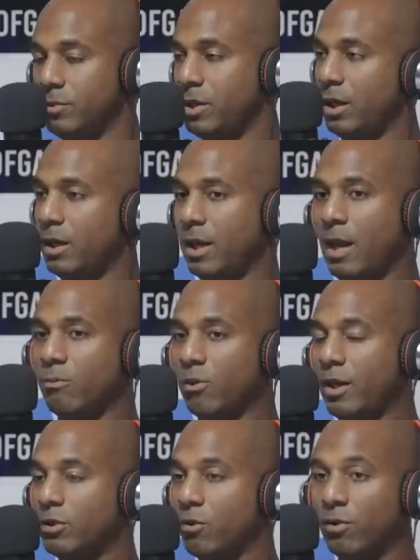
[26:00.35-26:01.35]
Gene and April,
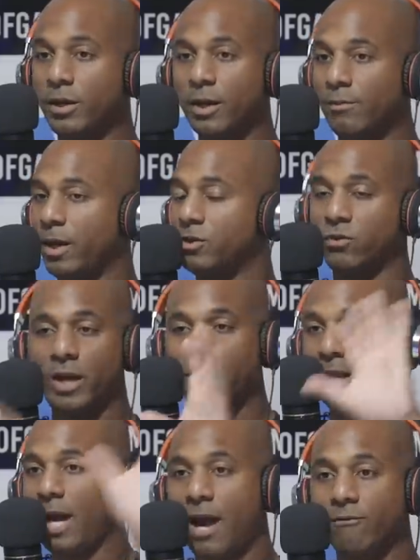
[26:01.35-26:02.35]
they doing them. They
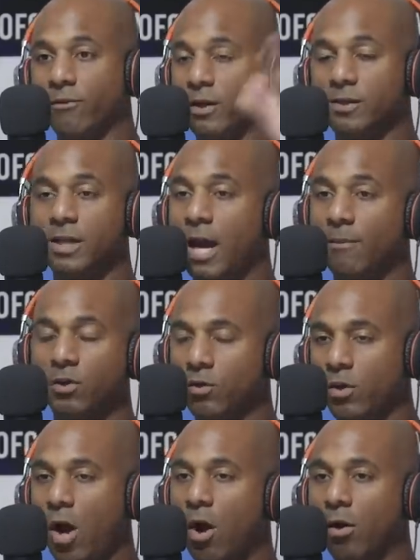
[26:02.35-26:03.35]
drinking. They having a good time.
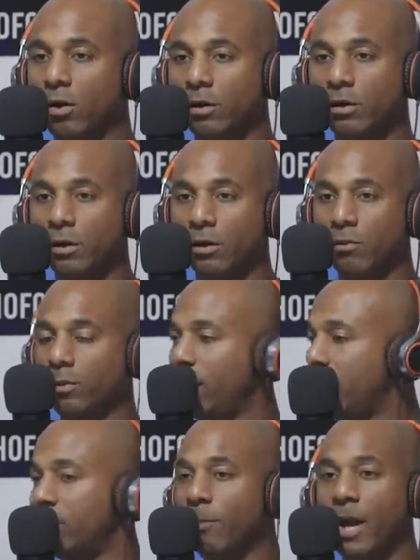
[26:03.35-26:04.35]
Do y'all?
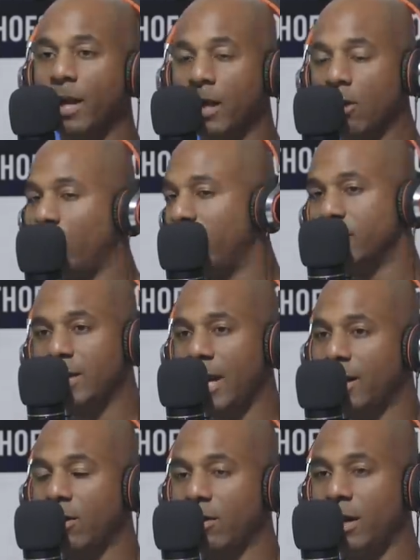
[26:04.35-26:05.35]
We me and Gil
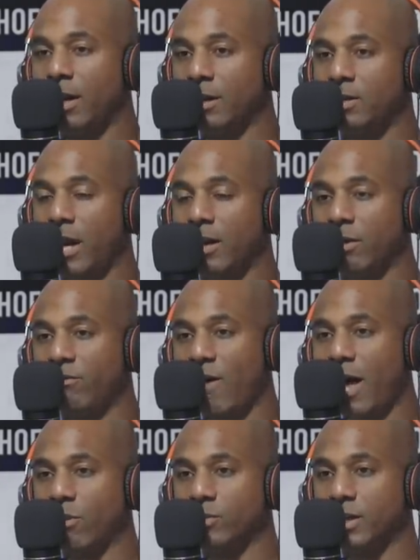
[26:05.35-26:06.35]
entertaining we, we, the, entertaining the
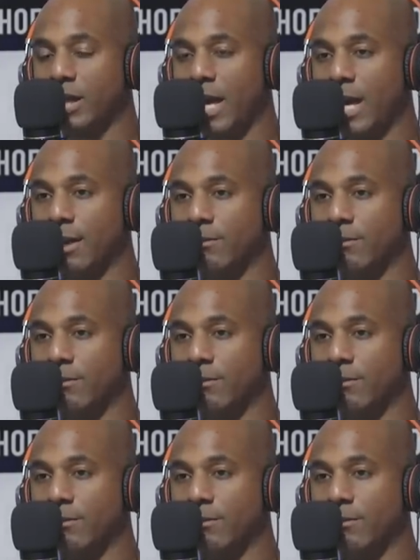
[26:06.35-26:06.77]
followers. We, not, we